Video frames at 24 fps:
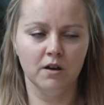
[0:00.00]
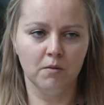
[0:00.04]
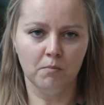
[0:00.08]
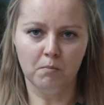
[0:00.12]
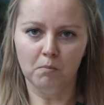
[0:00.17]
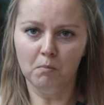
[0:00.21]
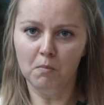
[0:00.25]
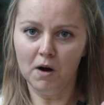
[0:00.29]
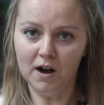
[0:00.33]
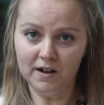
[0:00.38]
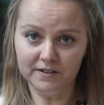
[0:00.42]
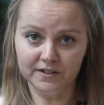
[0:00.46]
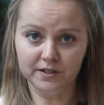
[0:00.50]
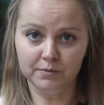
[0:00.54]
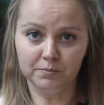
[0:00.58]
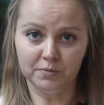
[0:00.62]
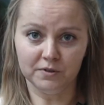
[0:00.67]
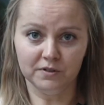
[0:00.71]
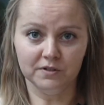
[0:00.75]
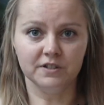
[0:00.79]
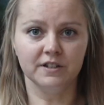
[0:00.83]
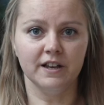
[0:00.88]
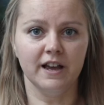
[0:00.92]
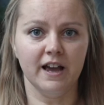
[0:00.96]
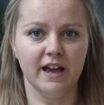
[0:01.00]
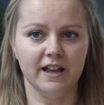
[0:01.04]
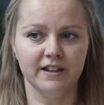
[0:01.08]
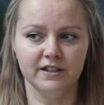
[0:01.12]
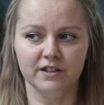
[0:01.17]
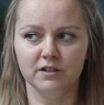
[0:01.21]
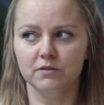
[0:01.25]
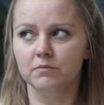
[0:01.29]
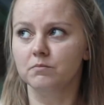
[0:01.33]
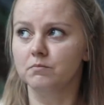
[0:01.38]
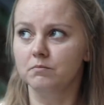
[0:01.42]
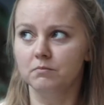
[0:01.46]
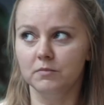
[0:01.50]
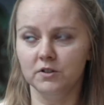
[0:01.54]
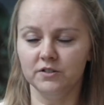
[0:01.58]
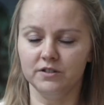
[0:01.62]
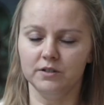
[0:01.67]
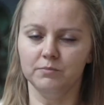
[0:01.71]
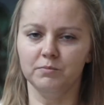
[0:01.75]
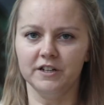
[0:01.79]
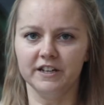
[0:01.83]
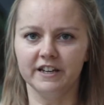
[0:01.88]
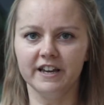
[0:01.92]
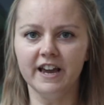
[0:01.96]
multiples and
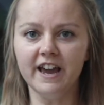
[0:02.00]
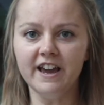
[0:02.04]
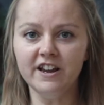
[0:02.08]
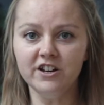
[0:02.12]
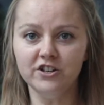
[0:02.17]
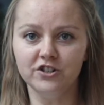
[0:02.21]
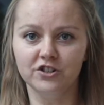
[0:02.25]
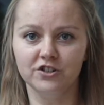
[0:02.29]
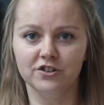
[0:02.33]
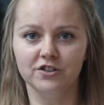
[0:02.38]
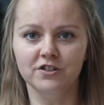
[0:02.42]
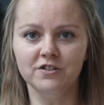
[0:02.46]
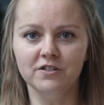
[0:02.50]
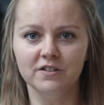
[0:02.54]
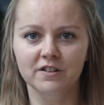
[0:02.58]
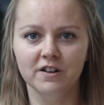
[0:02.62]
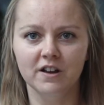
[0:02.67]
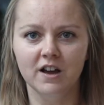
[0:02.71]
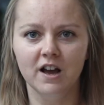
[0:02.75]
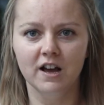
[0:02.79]
multiplication,